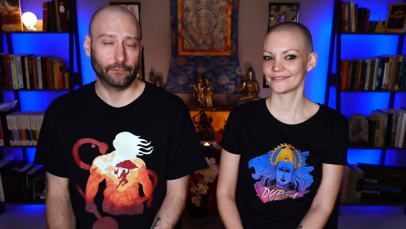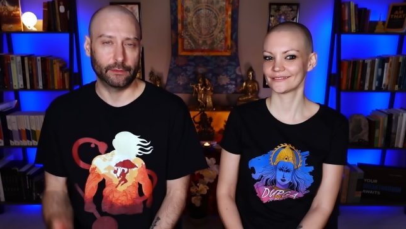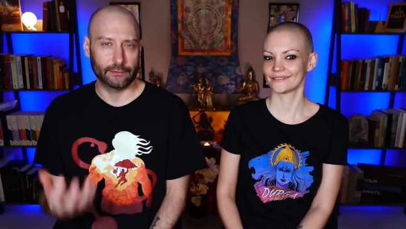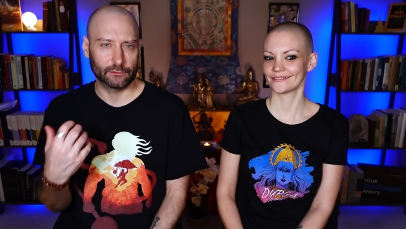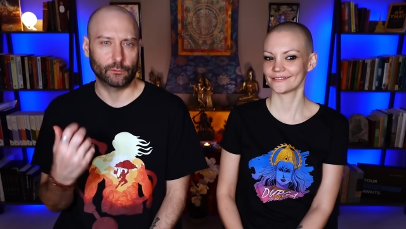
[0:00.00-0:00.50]
Speaker 1: for
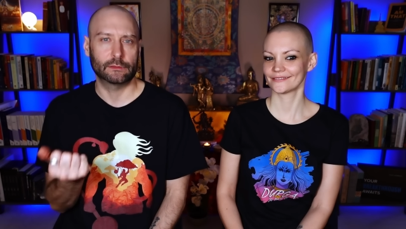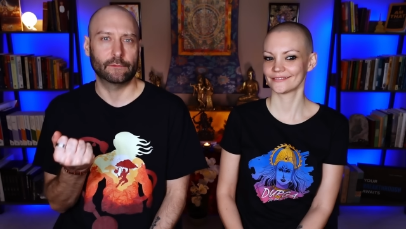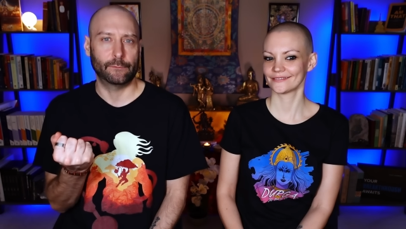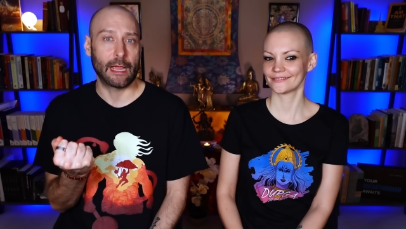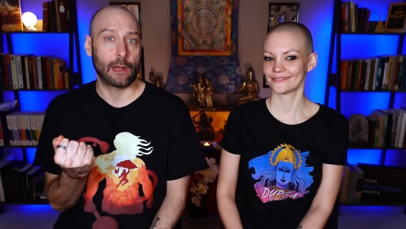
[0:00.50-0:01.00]
his source
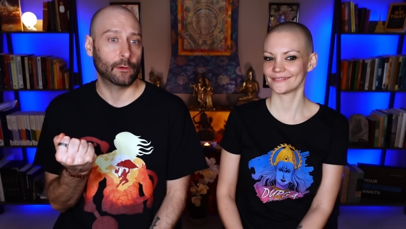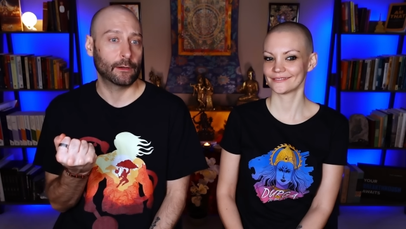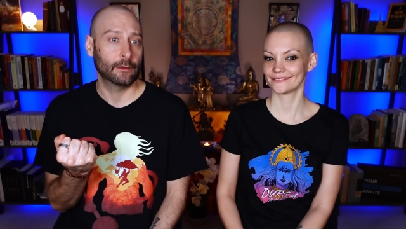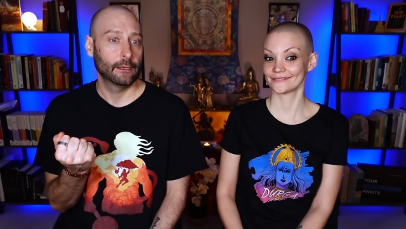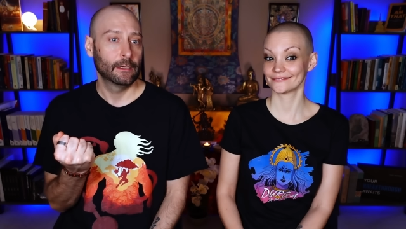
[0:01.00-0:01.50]
of
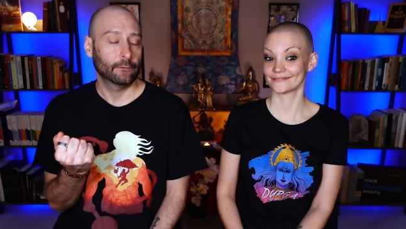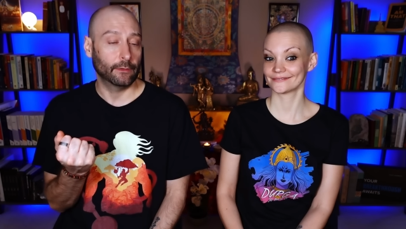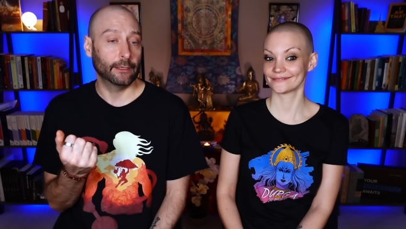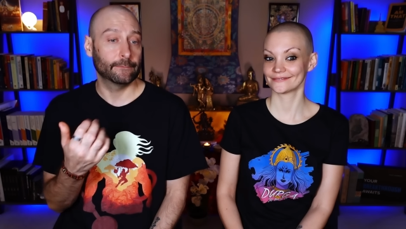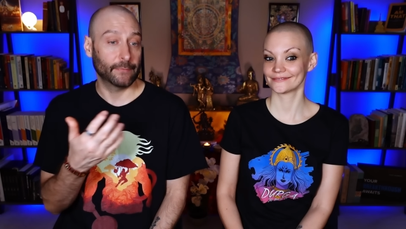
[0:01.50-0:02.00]
power,
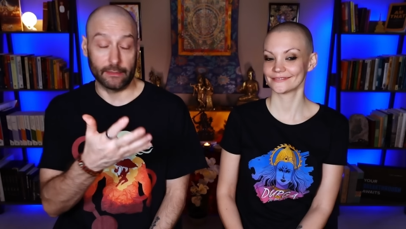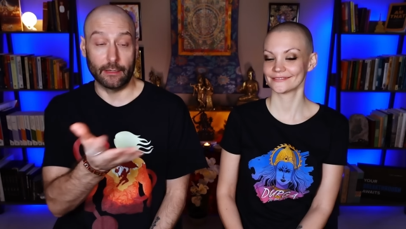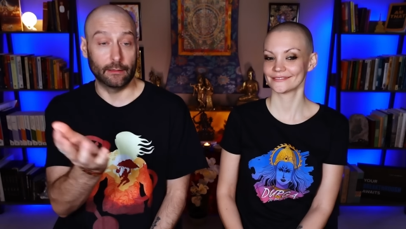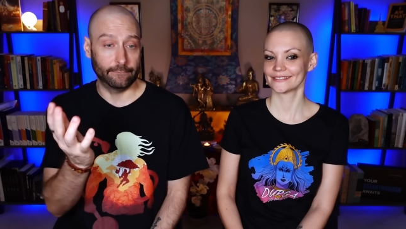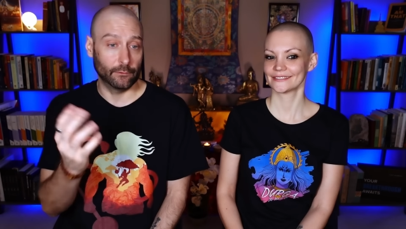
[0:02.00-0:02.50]
right? And then I
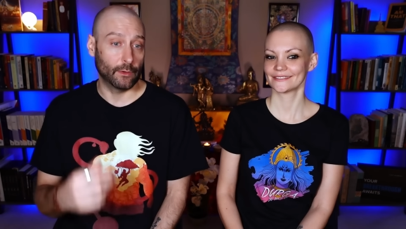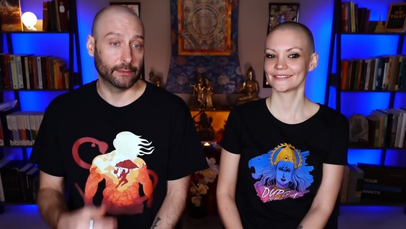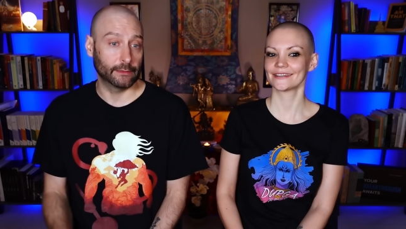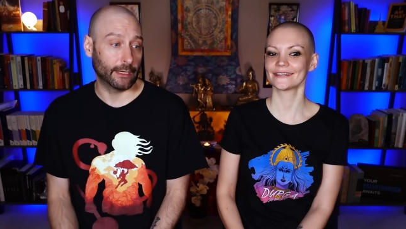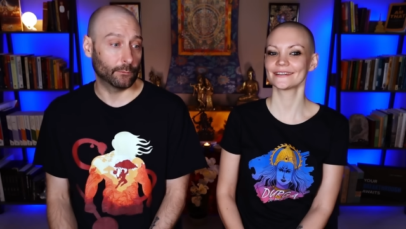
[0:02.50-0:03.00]
love the one
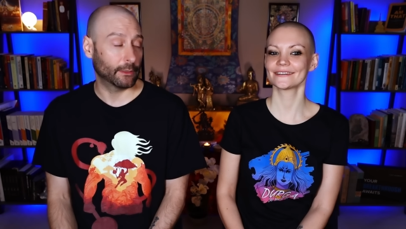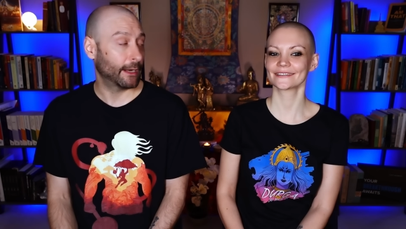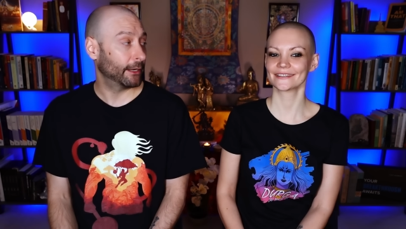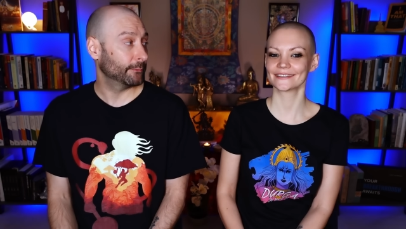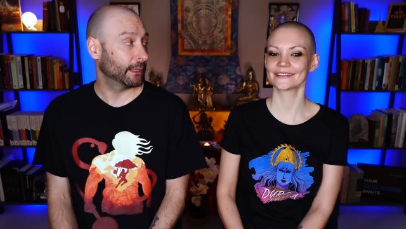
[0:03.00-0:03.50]
line where
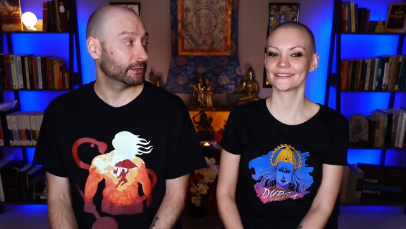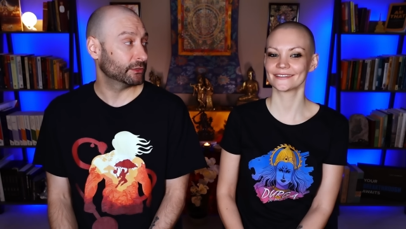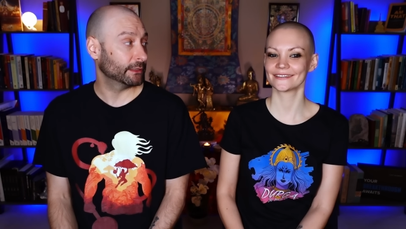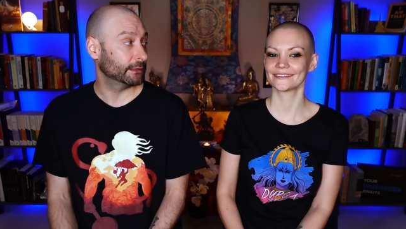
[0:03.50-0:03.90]
Hanumanji